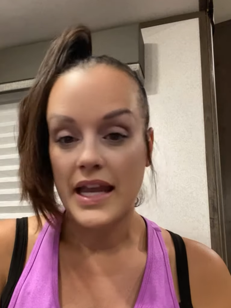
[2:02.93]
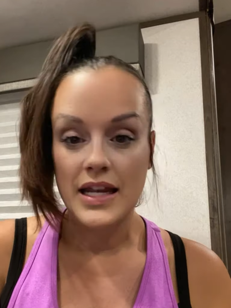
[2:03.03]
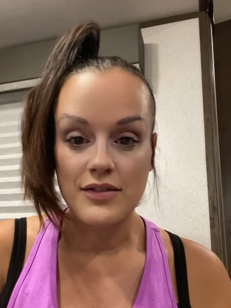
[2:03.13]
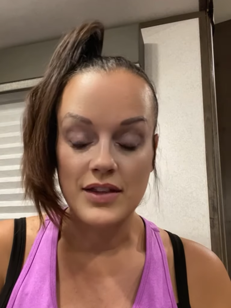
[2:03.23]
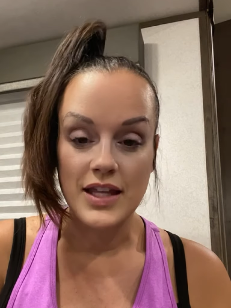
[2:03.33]

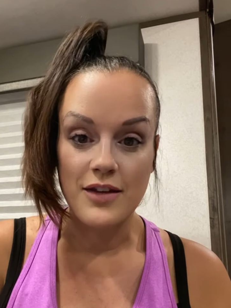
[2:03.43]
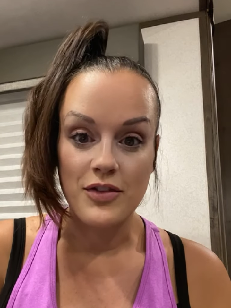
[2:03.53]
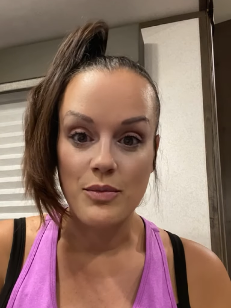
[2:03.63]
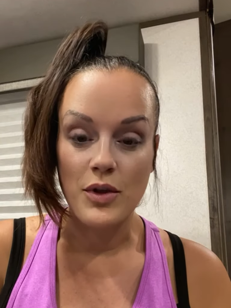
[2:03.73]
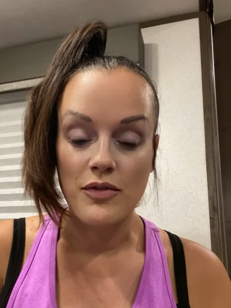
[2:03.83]
even think of
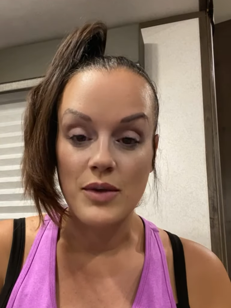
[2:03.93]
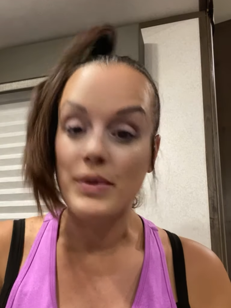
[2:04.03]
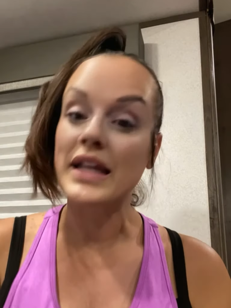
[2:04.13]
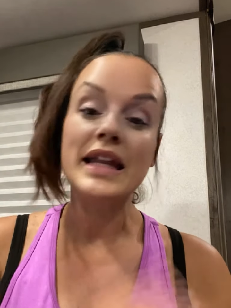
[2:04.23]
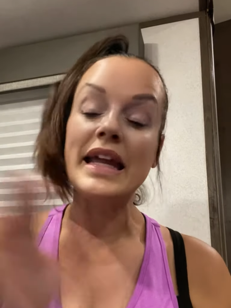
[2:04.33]
the movie,
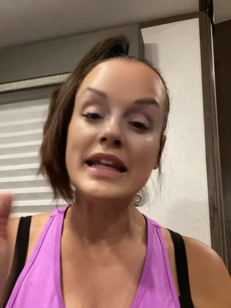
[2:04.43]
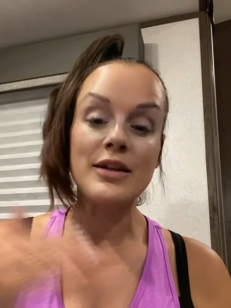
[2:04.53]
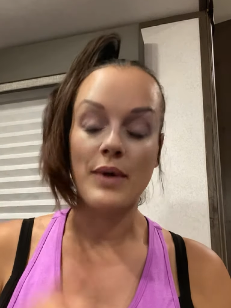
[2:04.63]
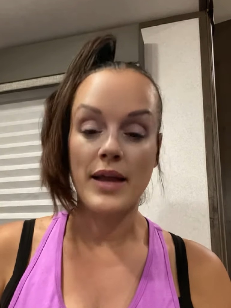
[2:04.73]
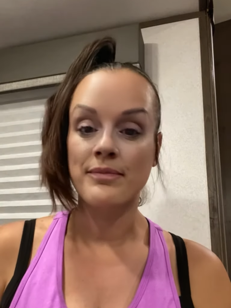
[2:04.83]
but
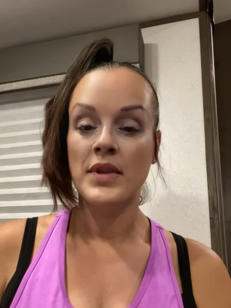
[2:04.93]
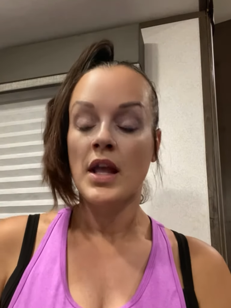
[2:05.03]
anyway,